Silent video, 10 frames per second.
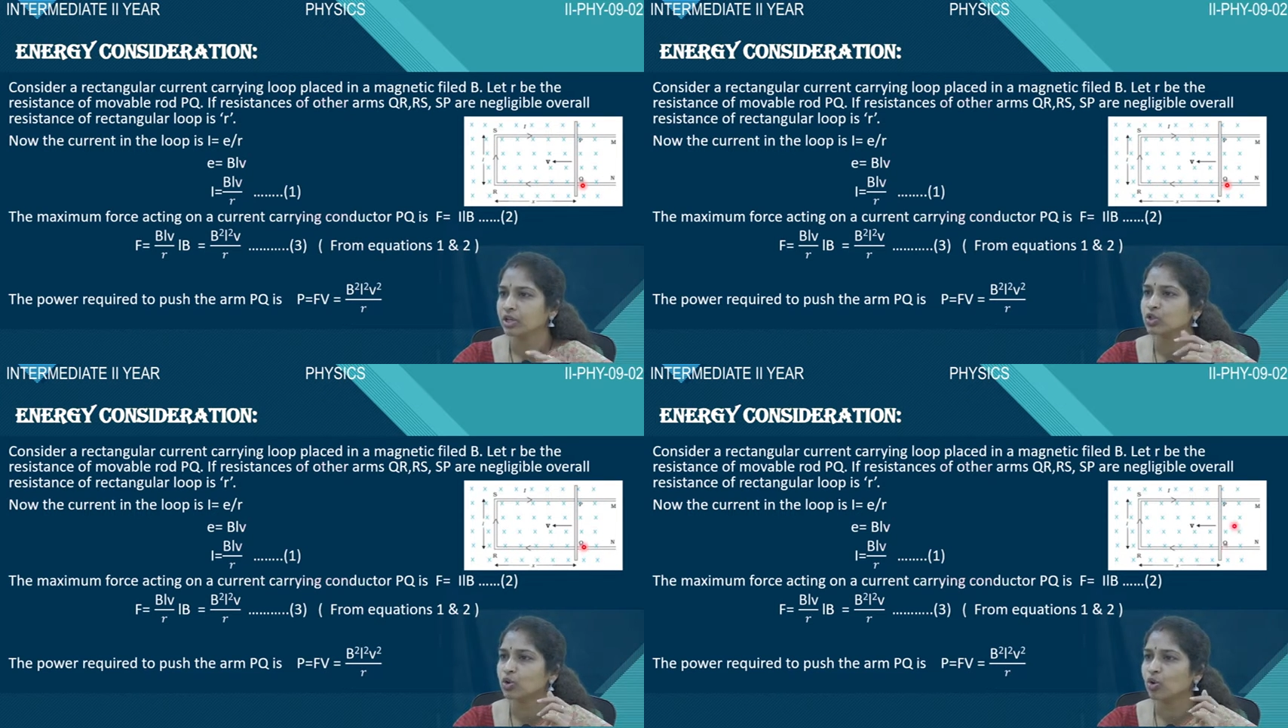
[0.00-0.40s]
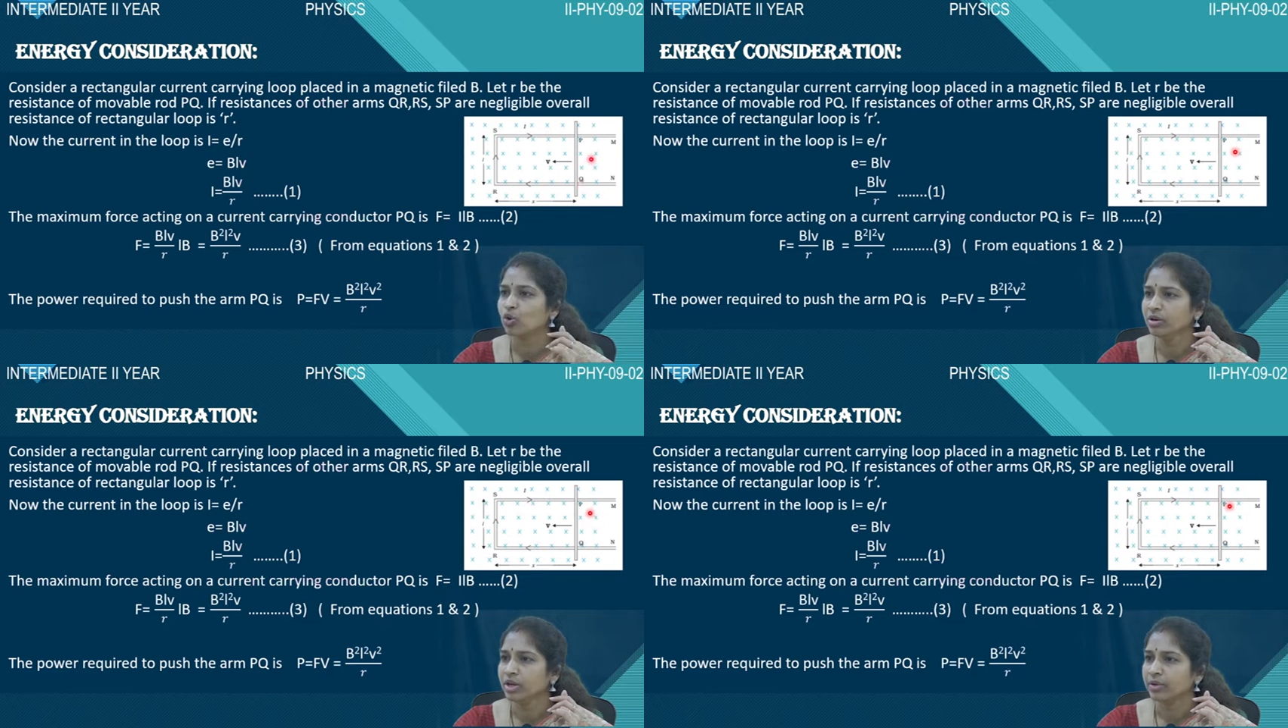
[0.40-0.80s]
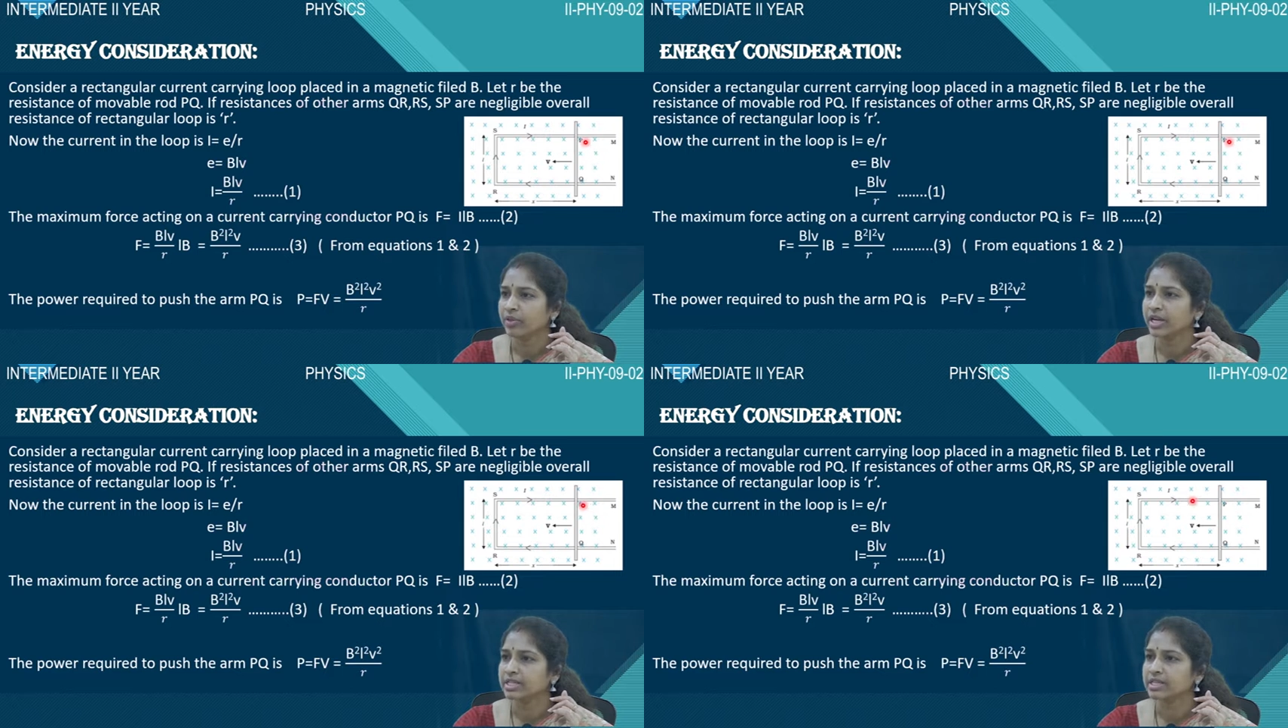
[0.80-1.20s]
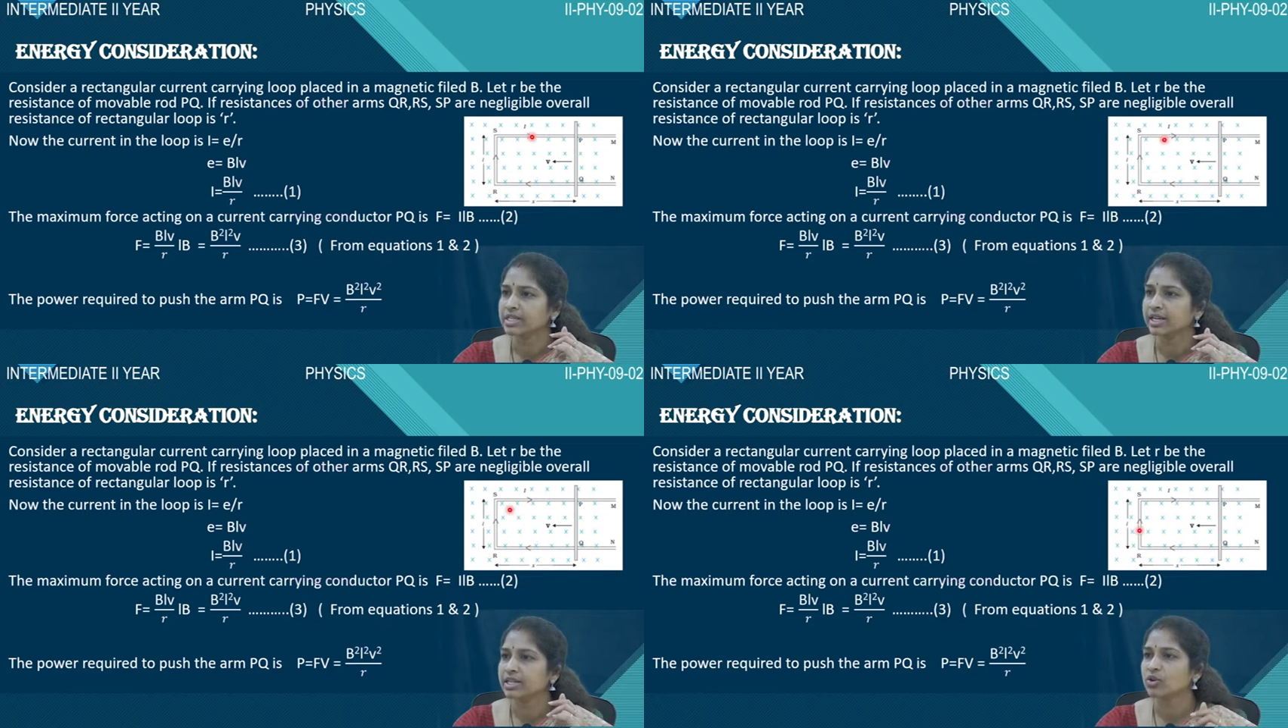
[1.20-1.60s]
So the
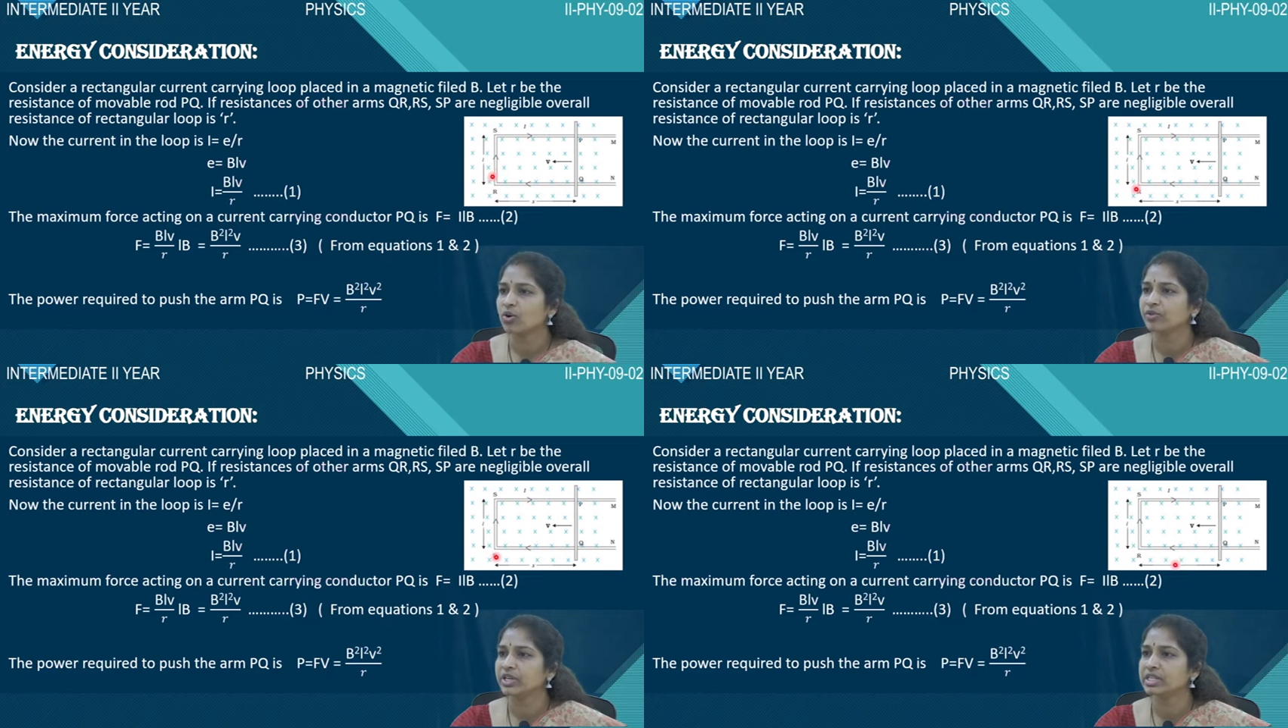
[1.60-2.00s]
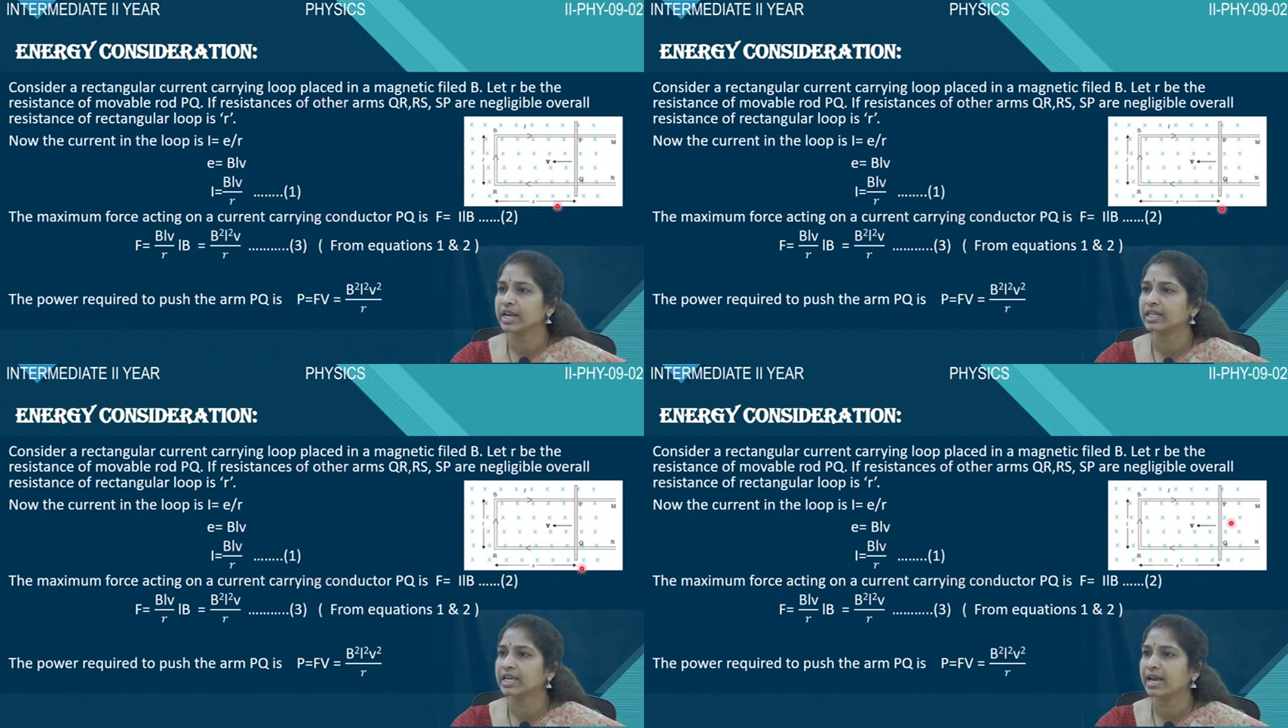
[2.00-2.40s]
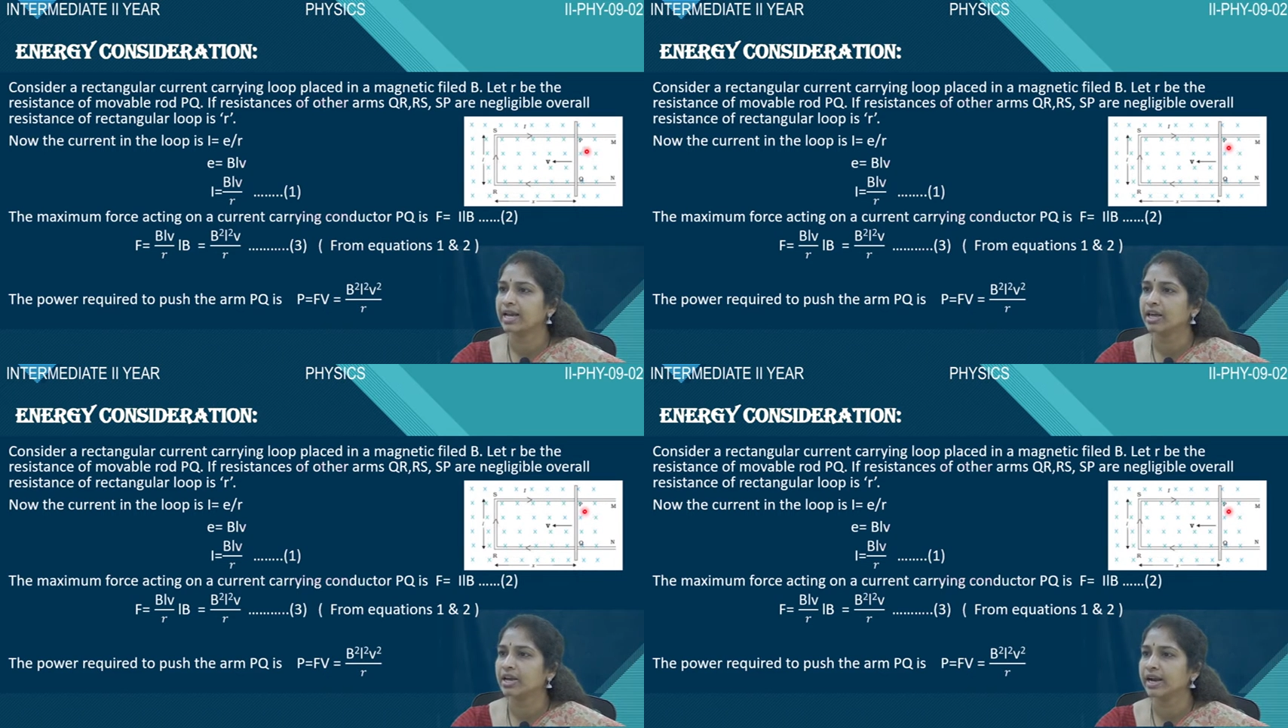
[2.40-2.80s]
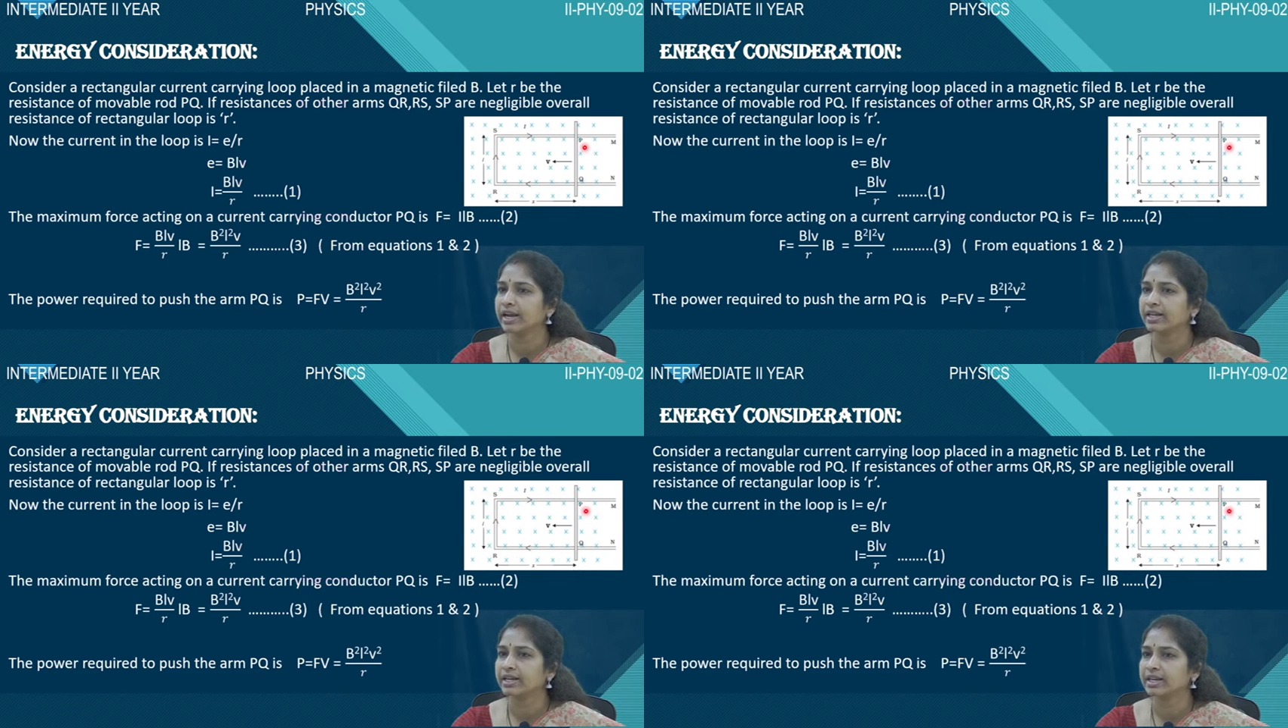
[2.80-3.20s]
resistance of this rectangular
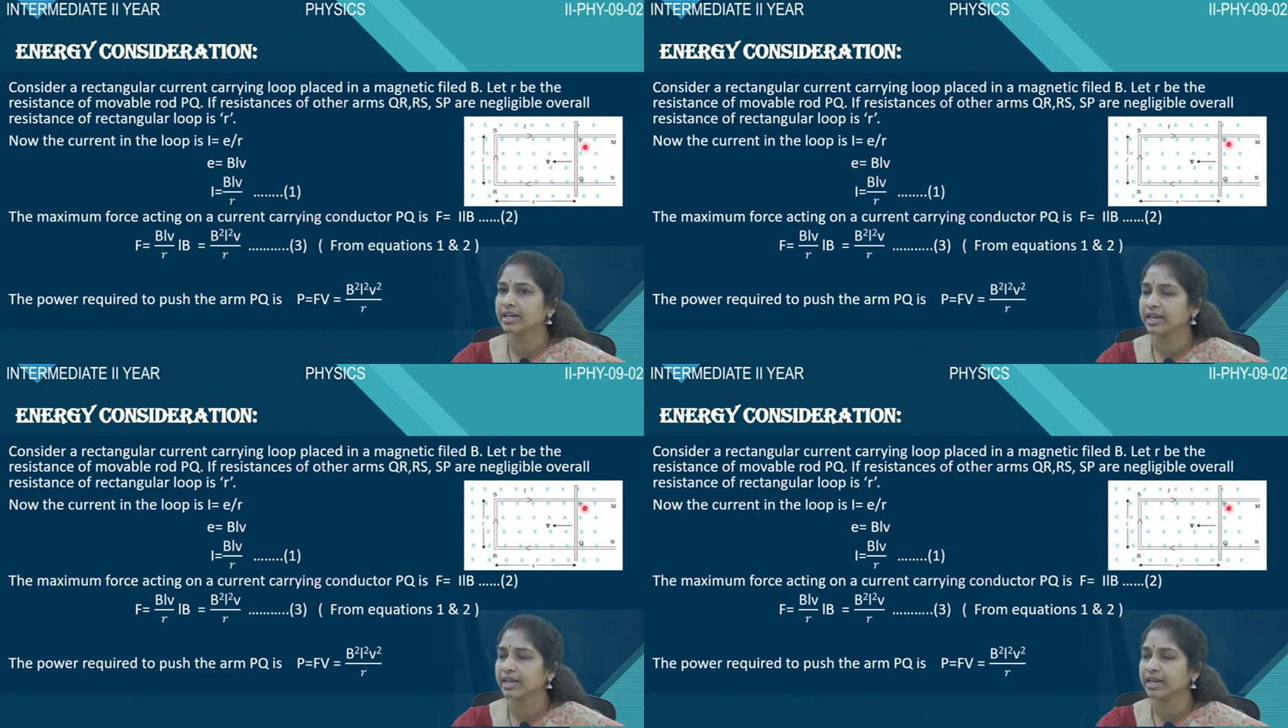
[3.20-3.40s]
conductor